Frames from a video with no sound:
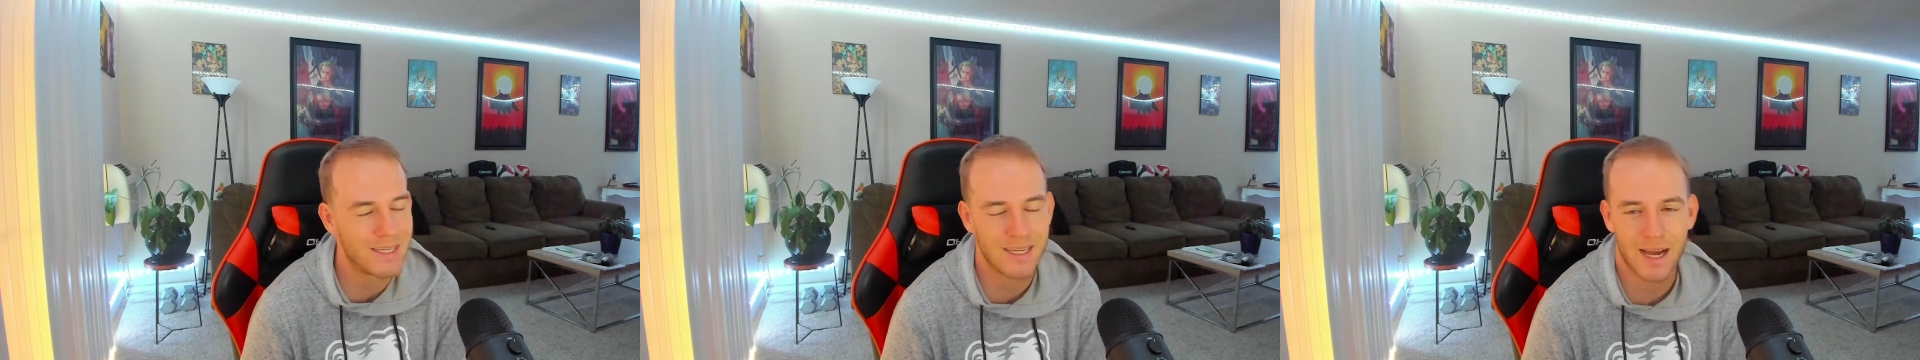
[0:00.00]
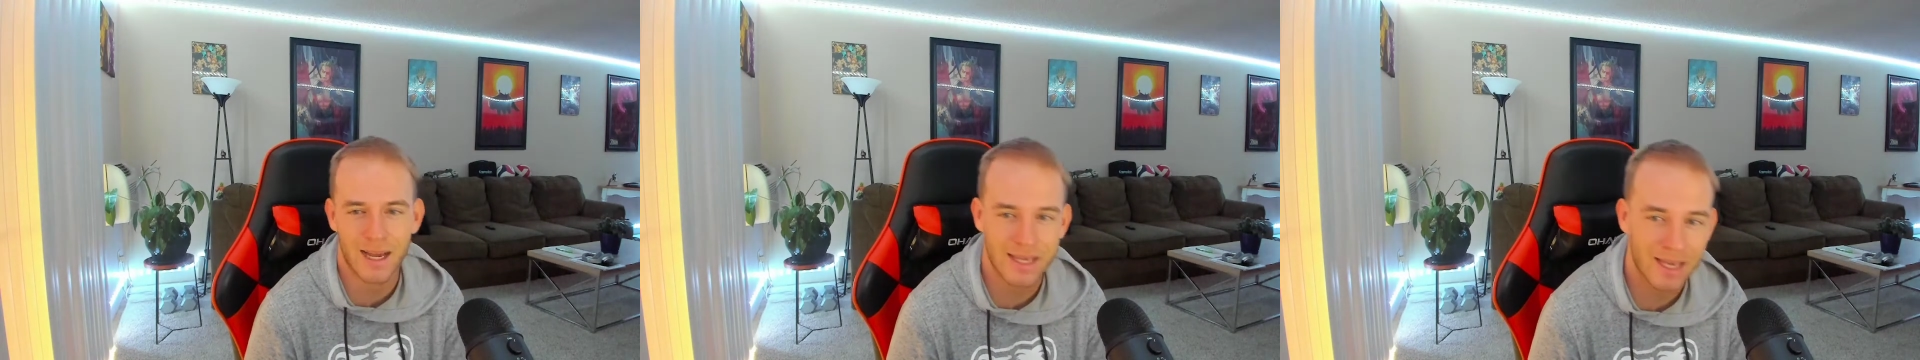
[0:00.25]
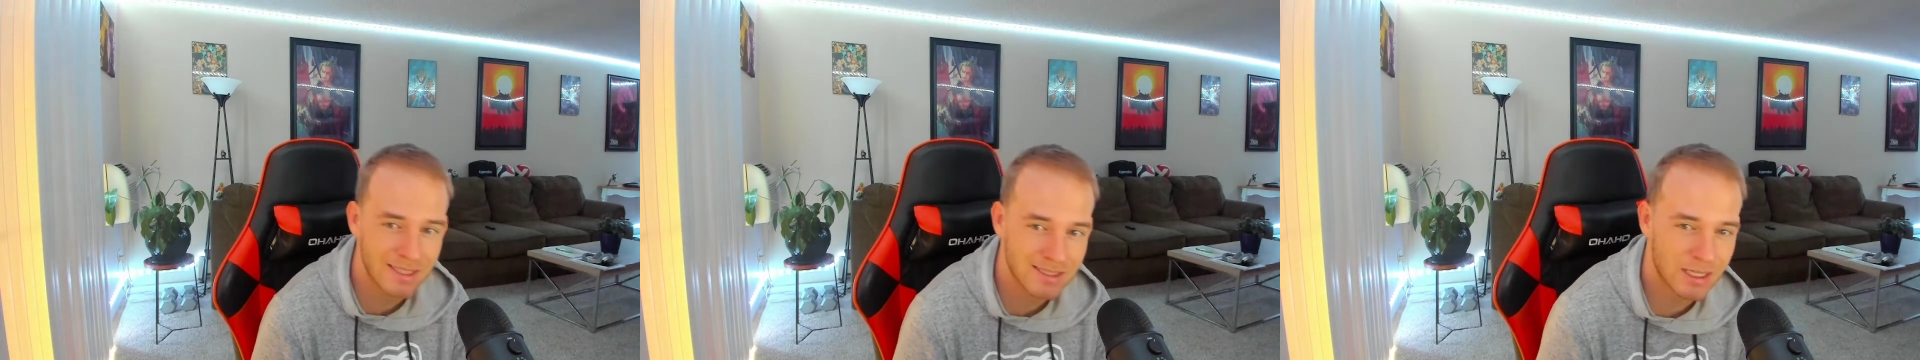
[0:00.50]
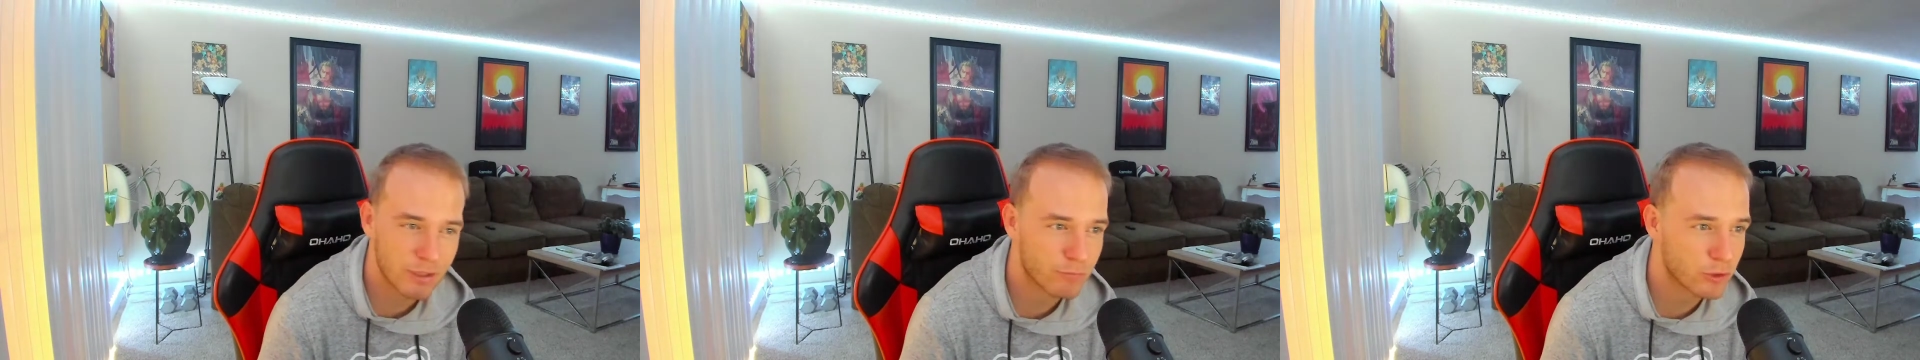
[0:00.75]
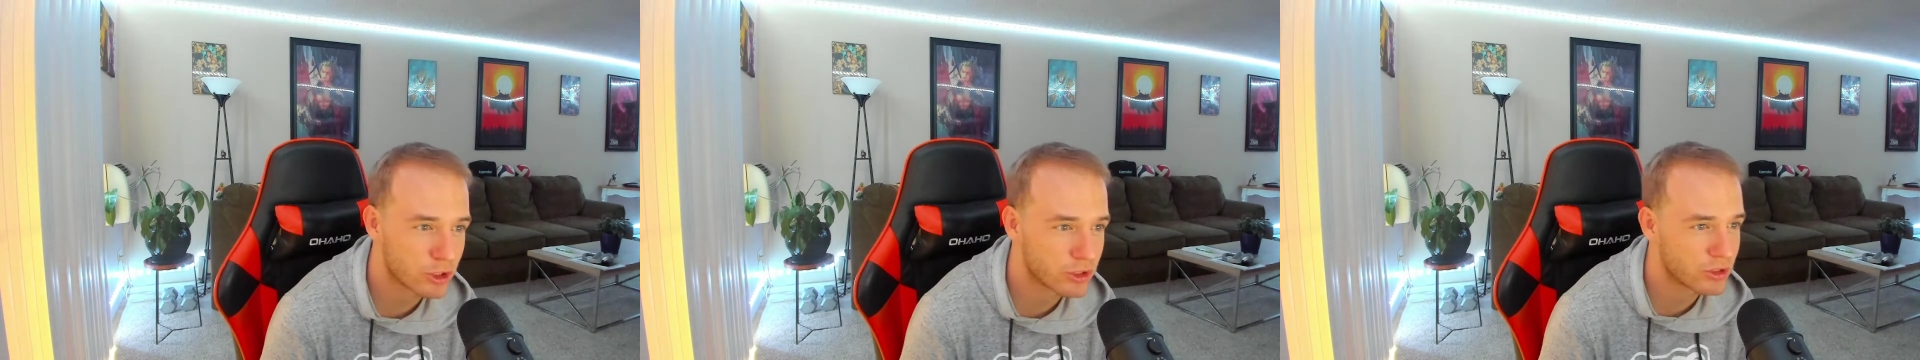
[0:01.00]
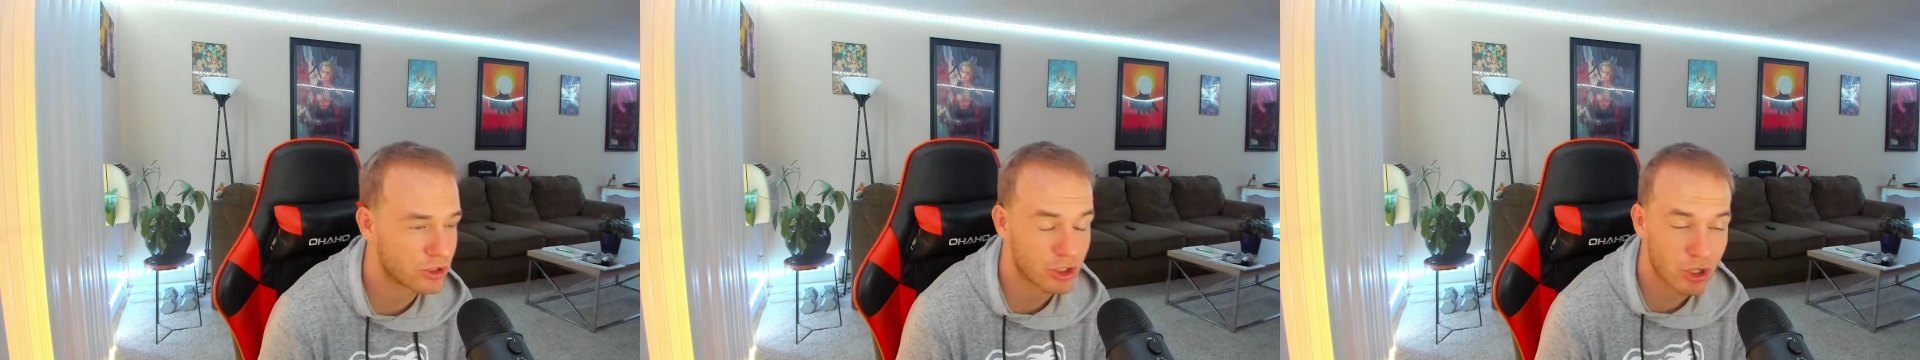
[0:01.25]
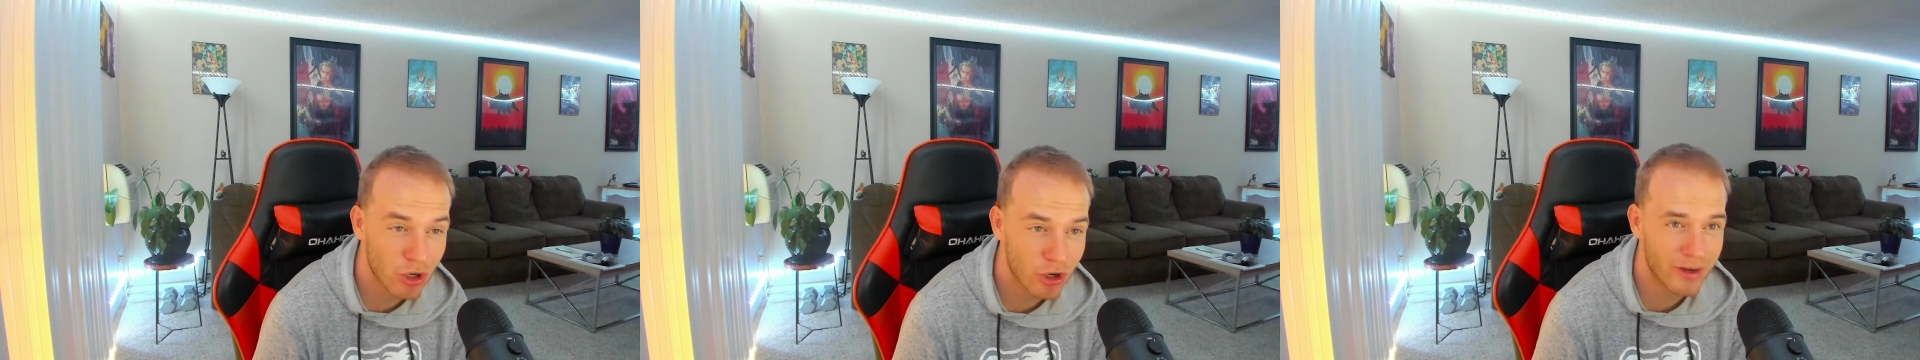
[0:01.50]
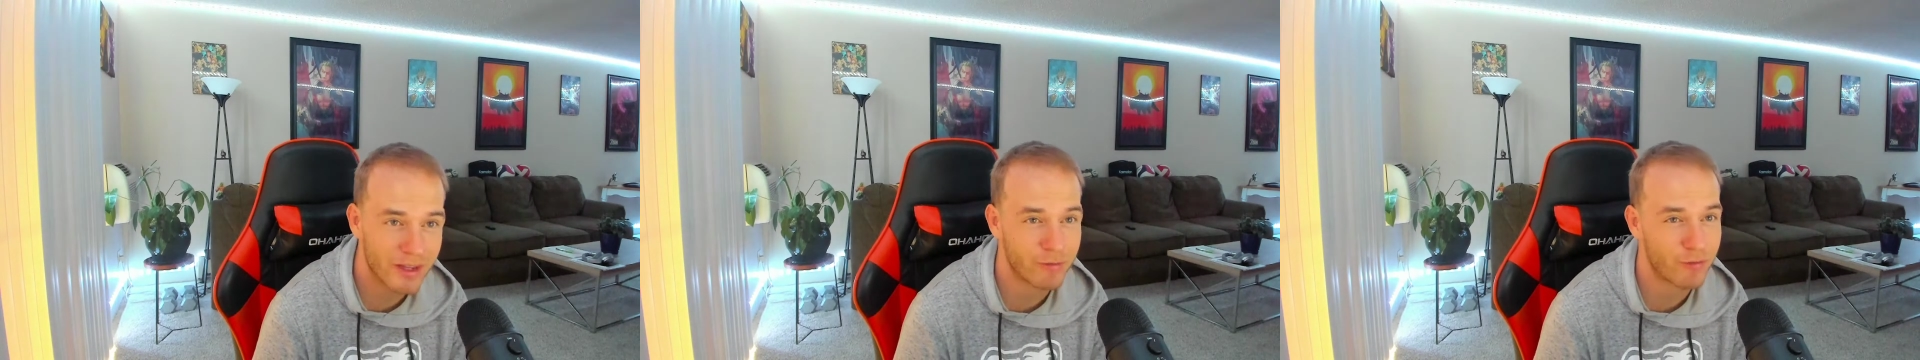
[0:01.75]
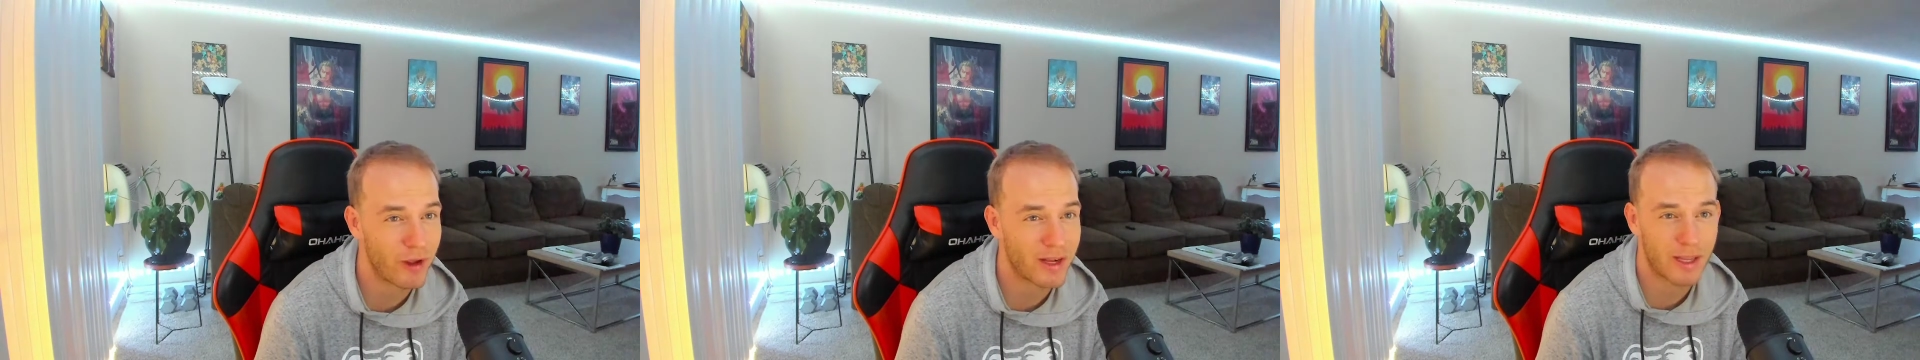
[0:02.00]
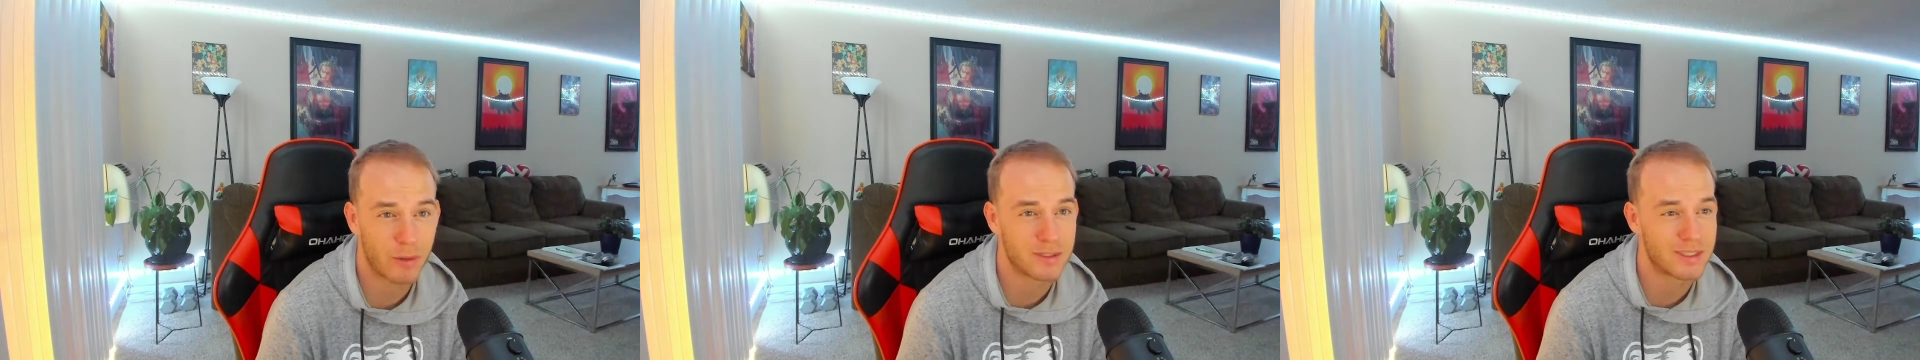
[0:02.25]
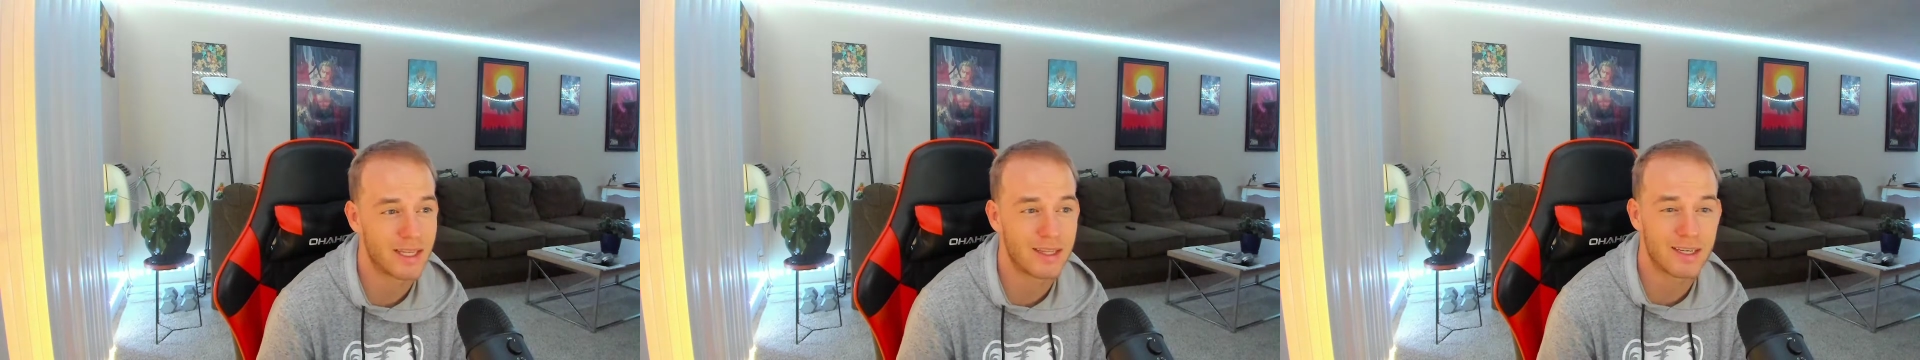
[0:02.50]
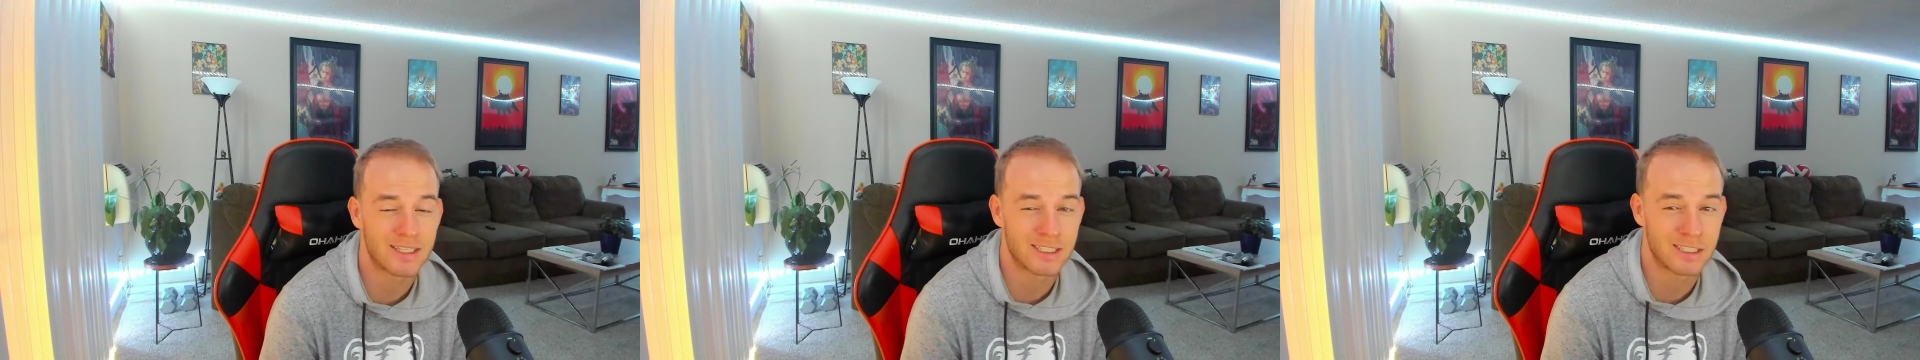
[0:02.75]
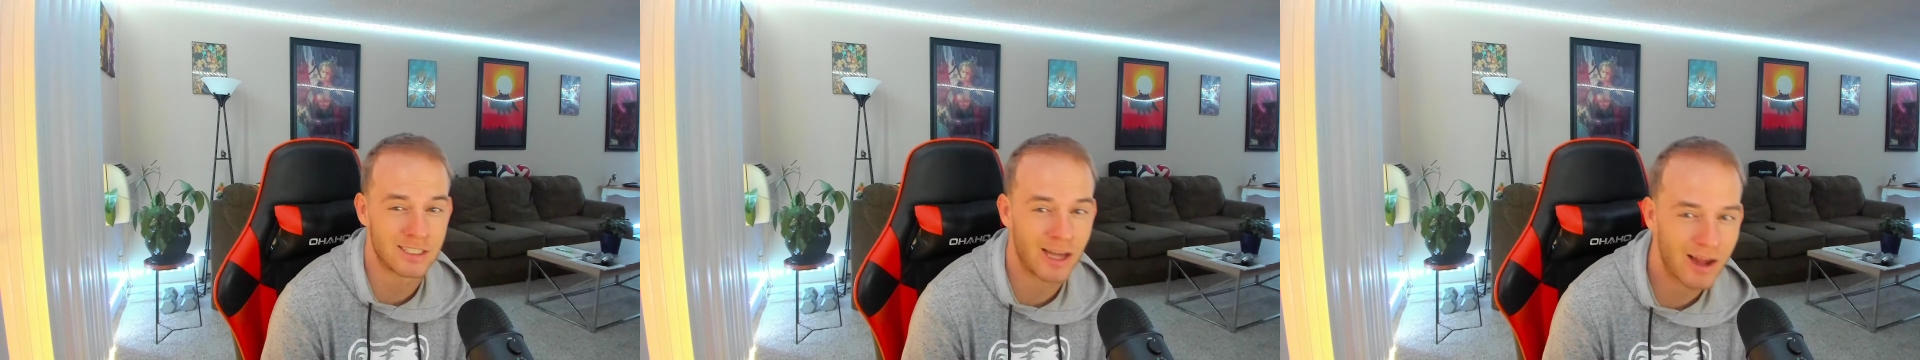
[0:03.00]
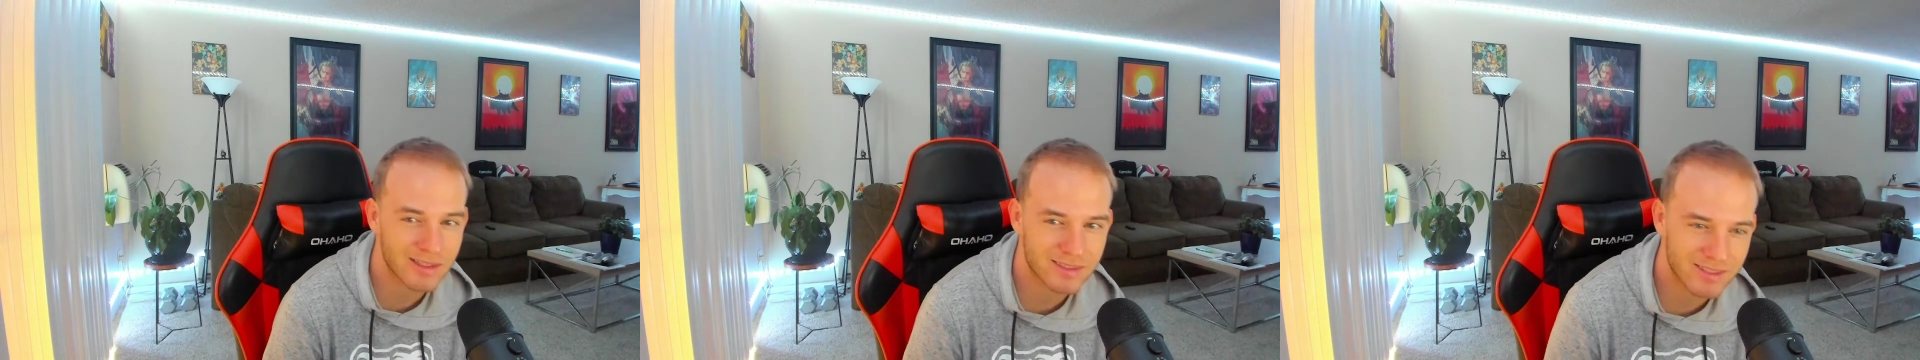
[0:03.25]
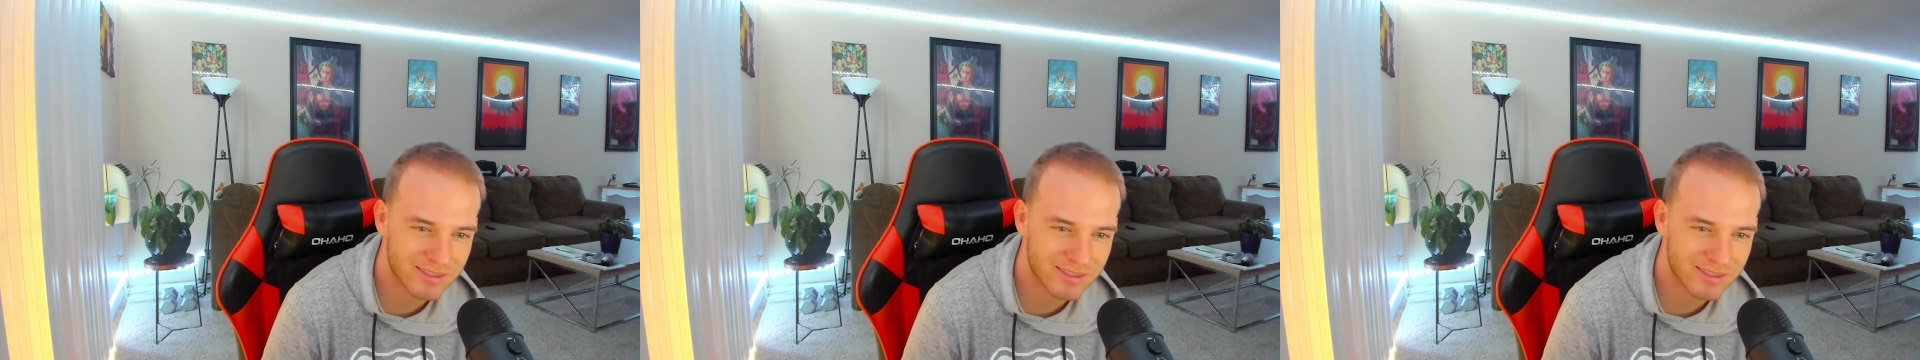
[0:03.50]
I can't say it for sure. In fact, I would say that it's not,